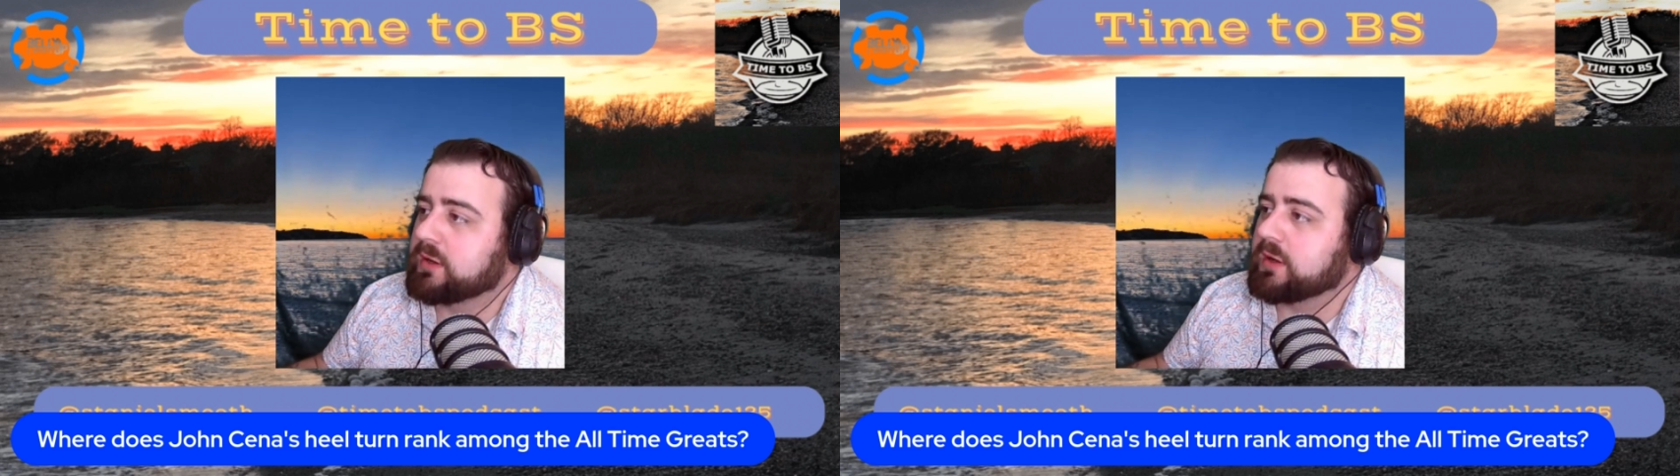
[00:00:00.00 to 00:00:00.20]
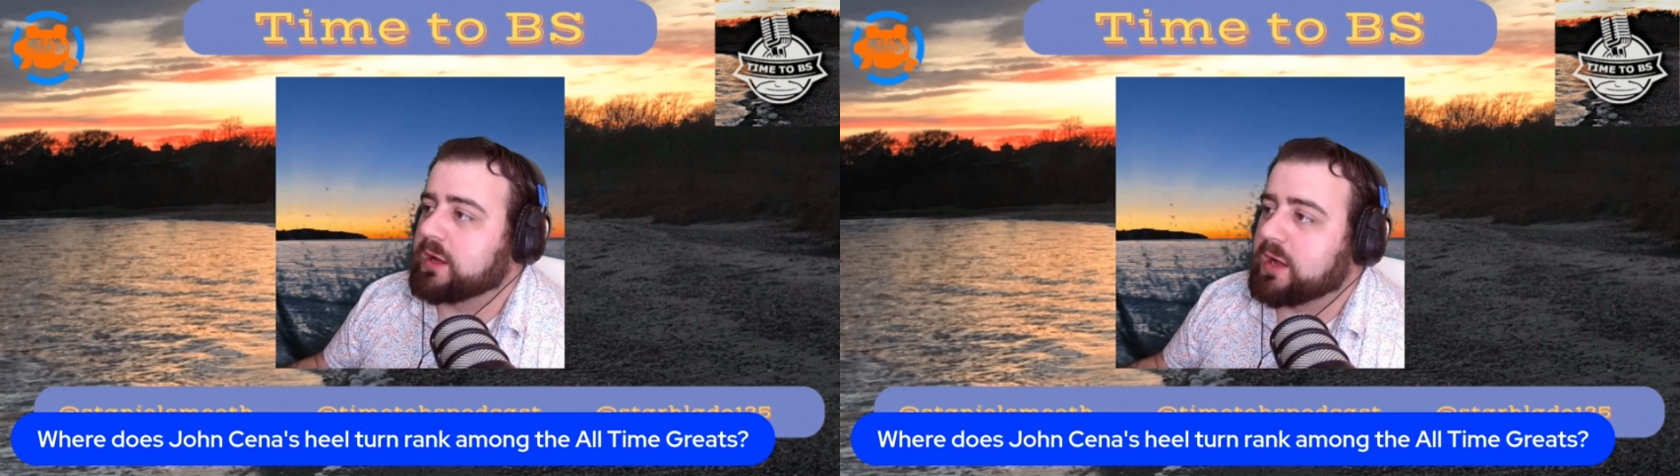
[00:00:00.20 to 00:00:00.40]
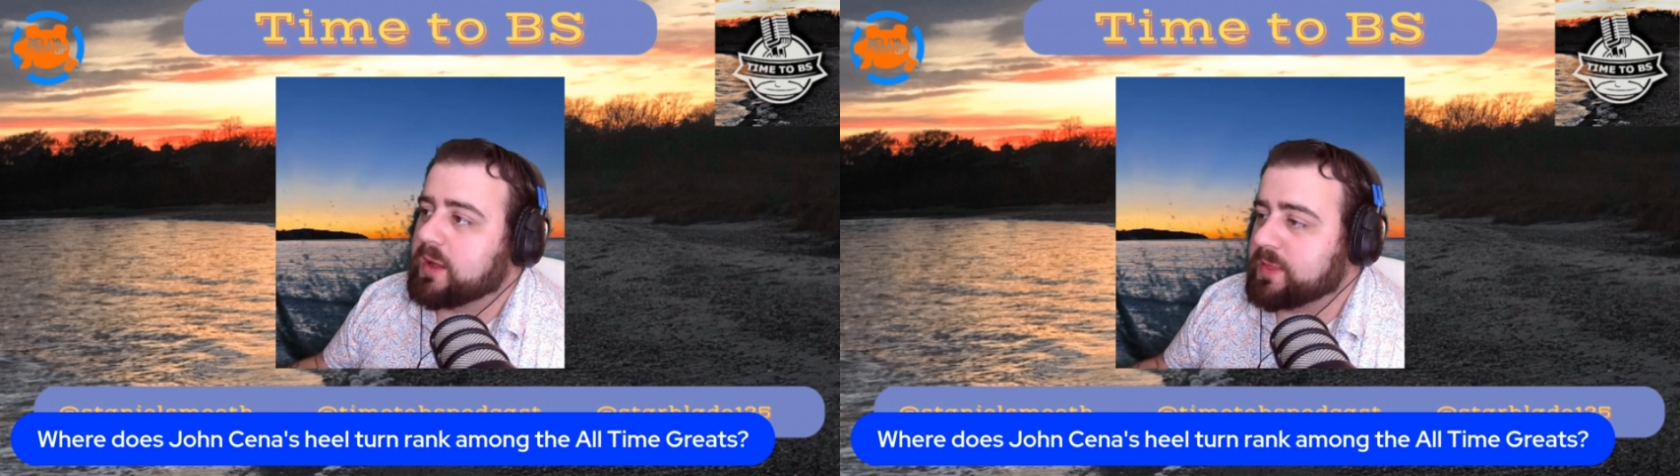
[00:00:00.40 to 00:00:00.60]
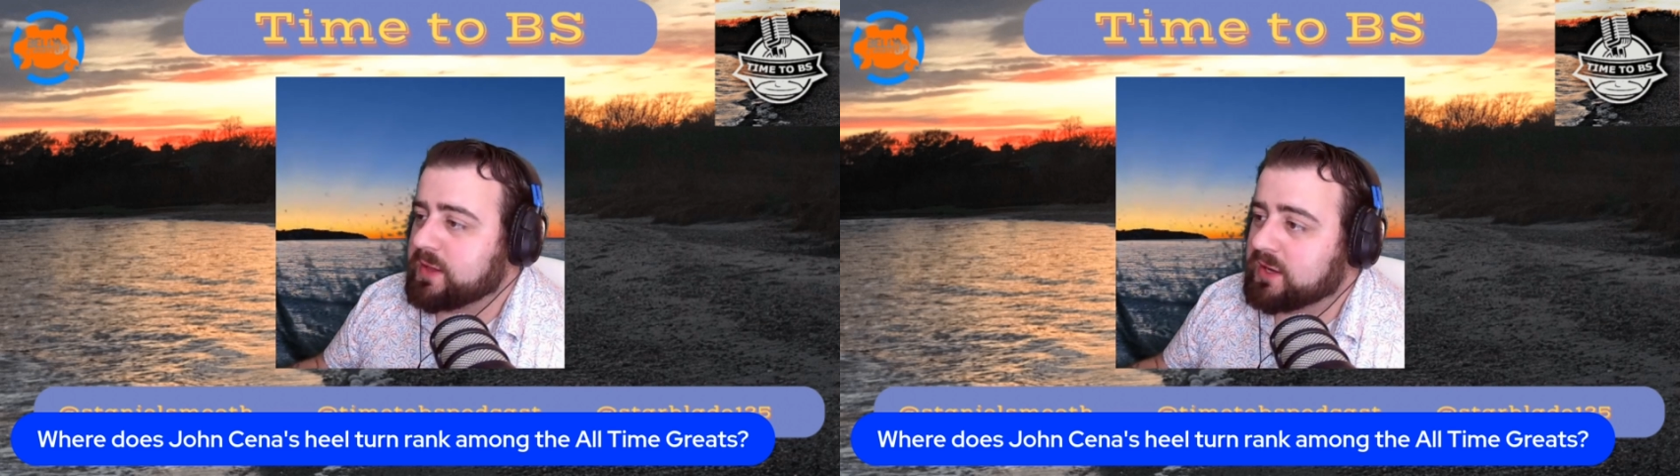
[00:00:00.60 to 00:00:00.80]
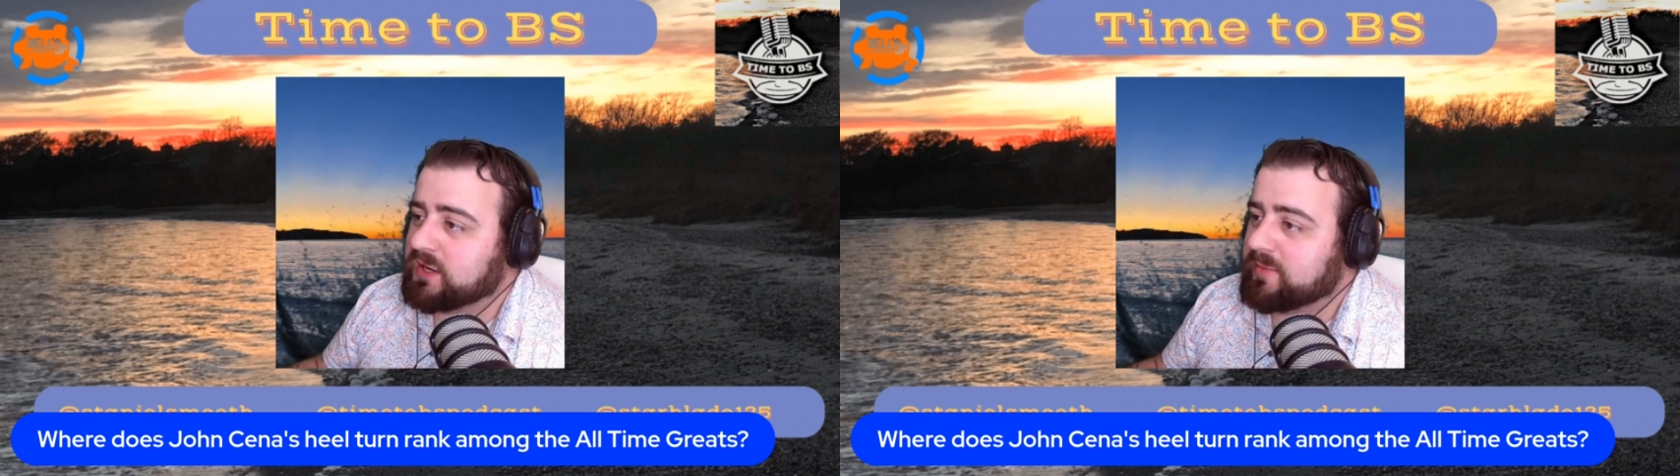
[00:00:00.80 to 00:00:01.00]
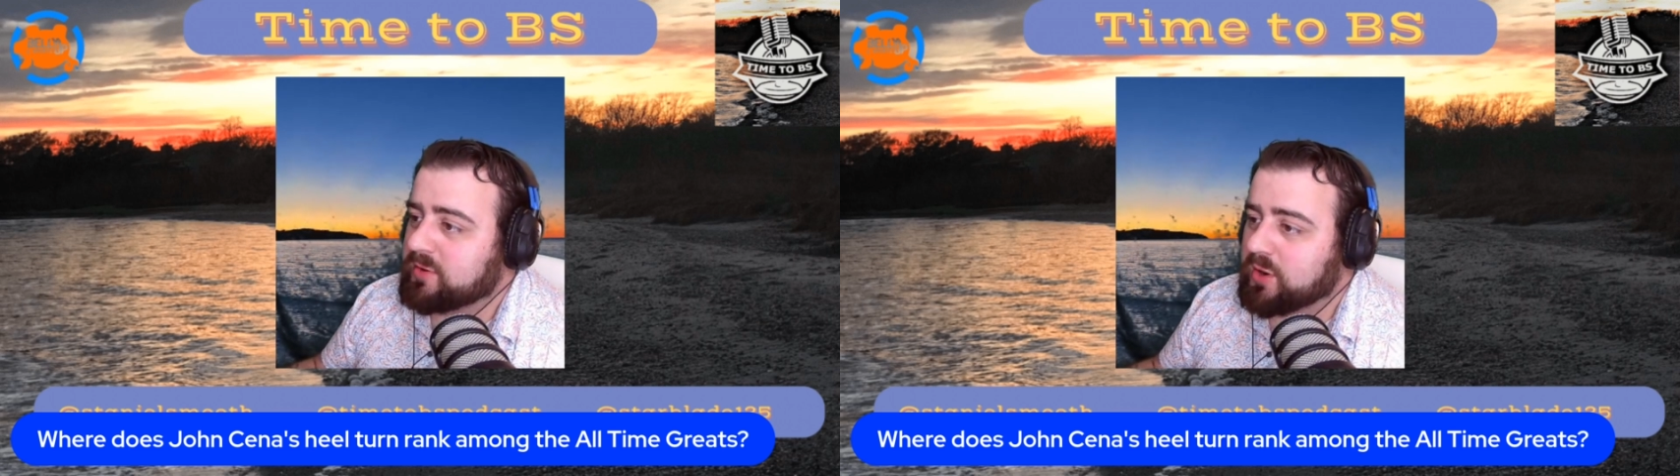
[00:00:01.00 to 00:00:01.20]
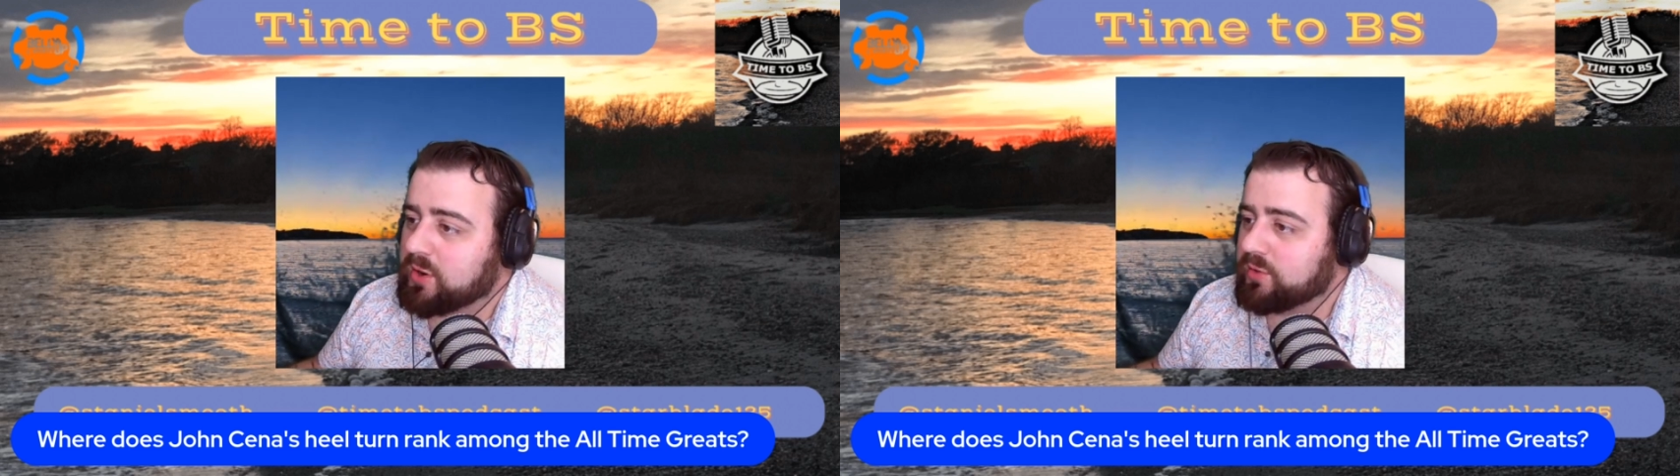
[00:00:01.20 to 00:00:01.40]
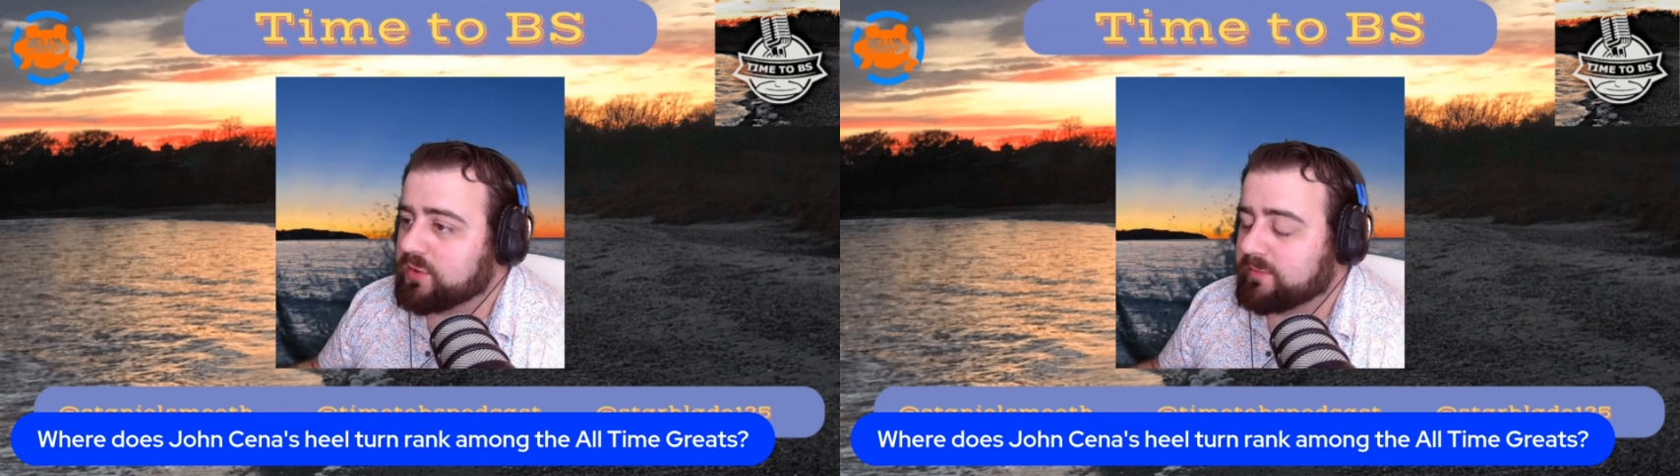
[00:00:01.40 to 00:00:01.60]
the
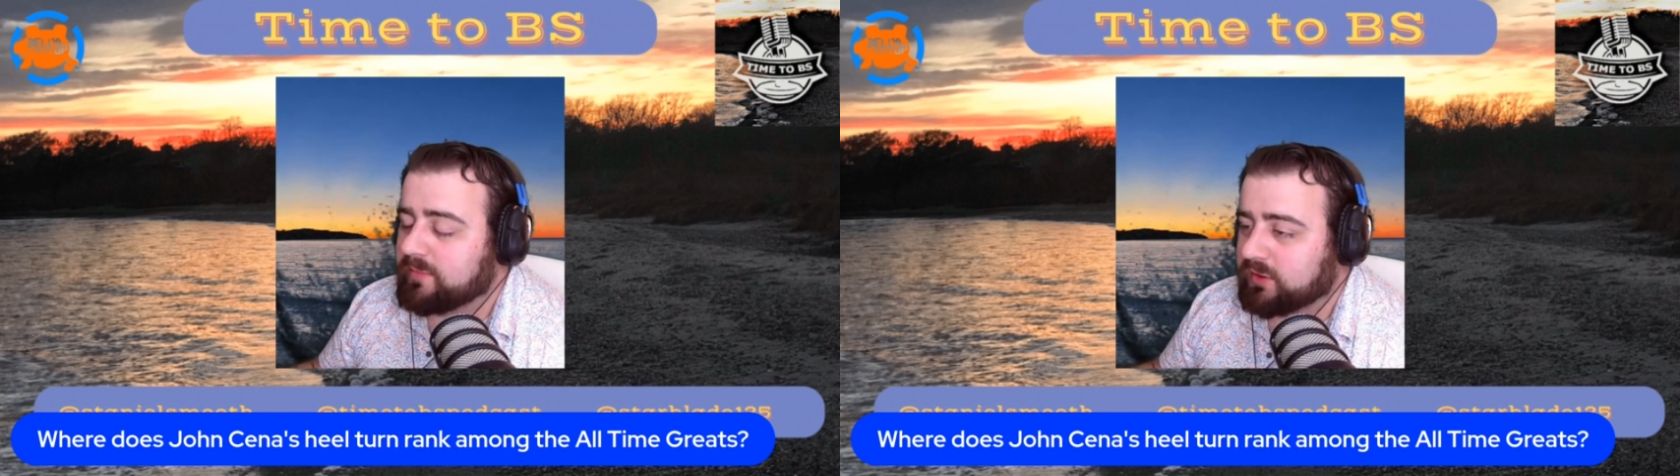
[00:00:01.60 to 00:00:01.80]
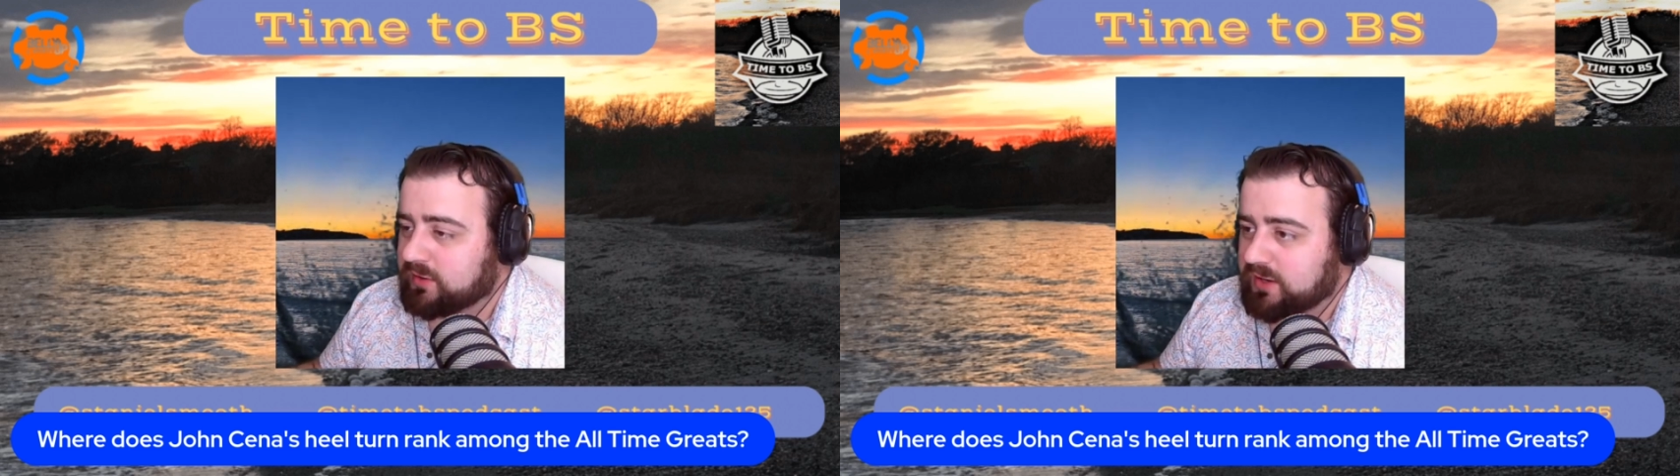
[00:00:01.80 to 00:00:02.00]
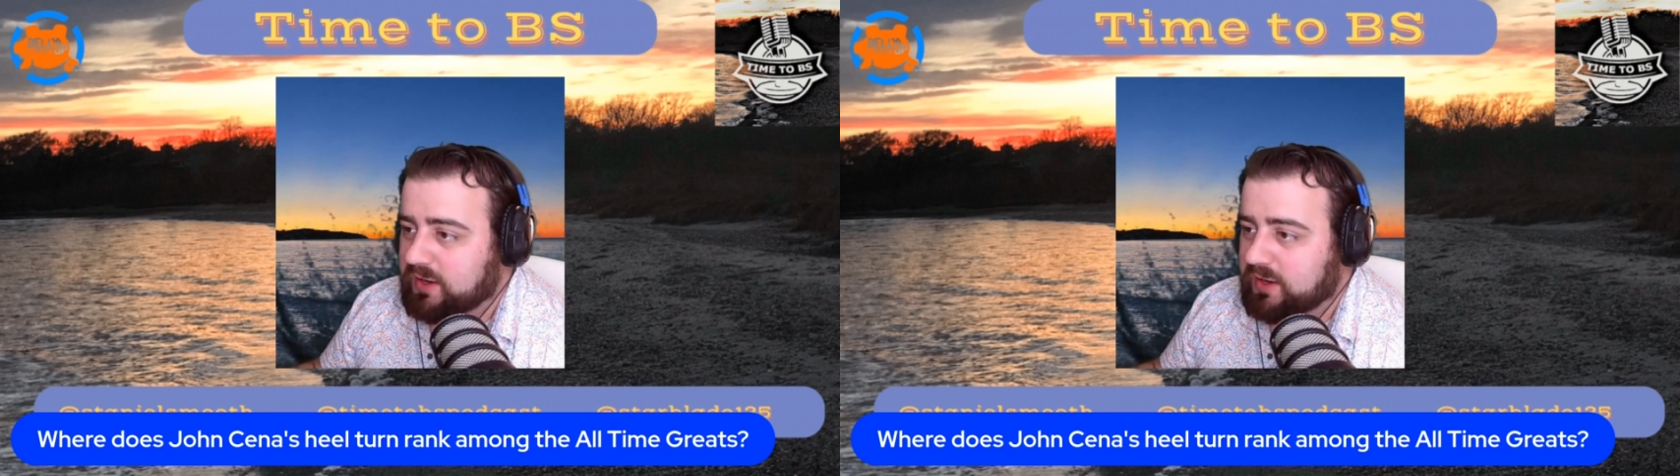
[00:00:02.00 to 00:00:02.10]
NWO and the Monday Night